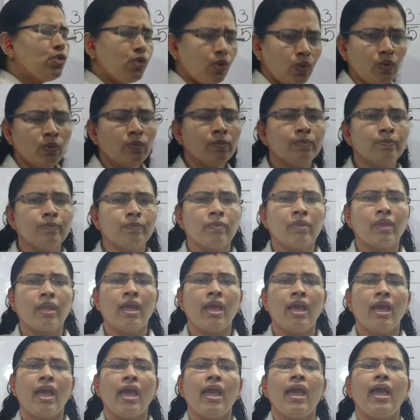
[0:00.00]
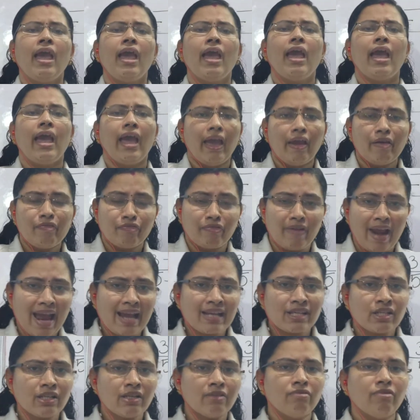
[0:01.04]
So a
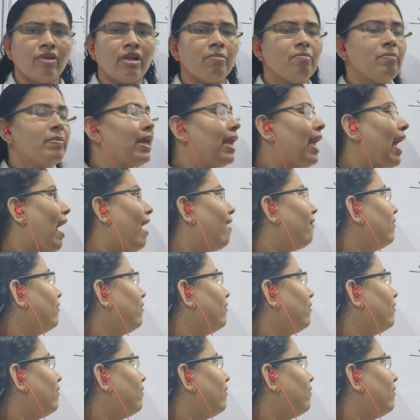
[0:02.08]
fraction will be